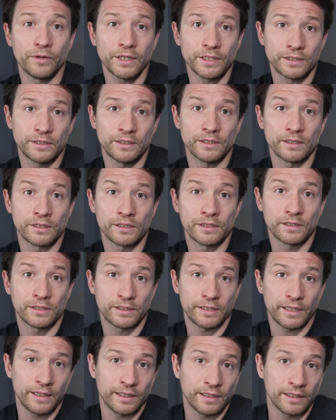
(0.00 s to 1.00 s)
residents
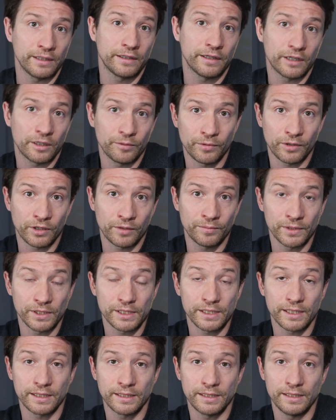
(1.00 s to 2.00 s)
staying in their
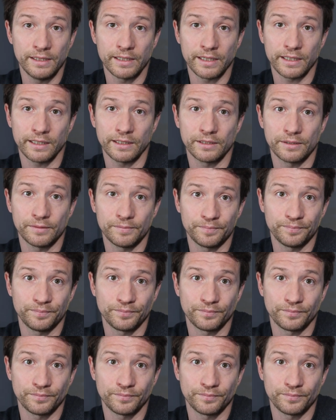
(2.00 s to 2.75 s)
apartments at night.